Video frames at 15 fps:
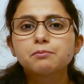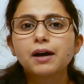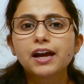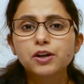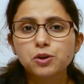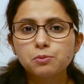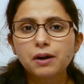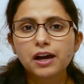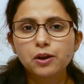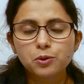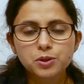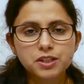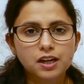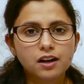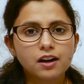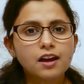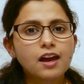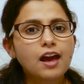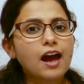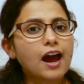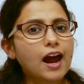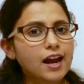microbiota
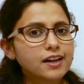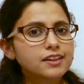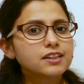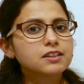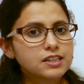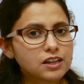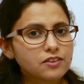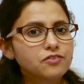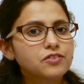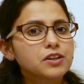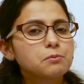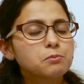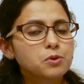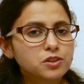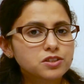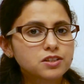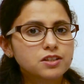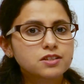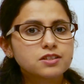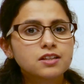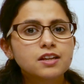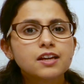and the delivery
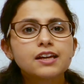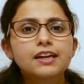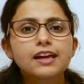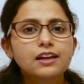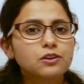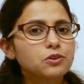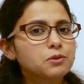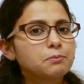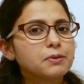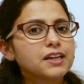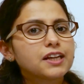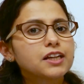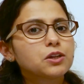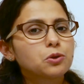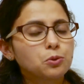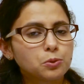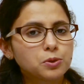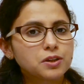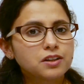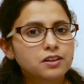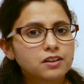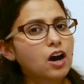process cannot be
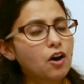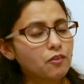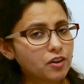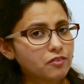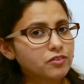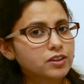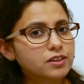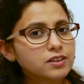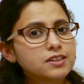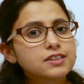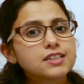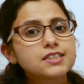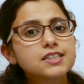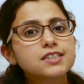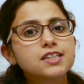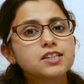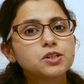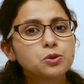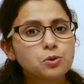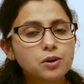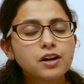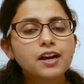ignored. However, this is a
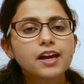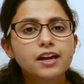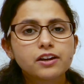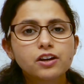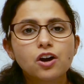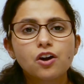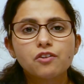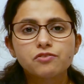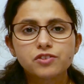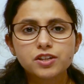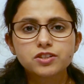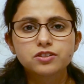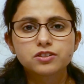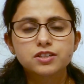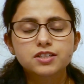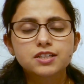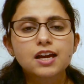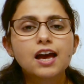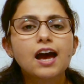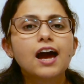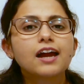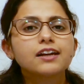newer area of research
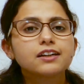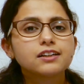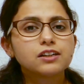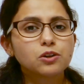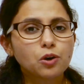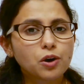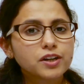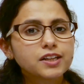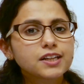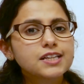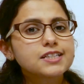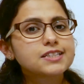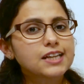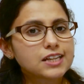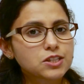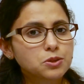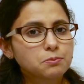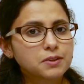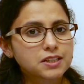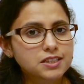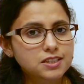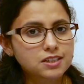and a lot is yet to
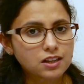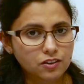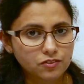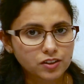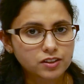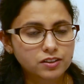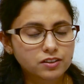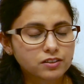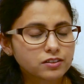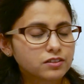be discovered.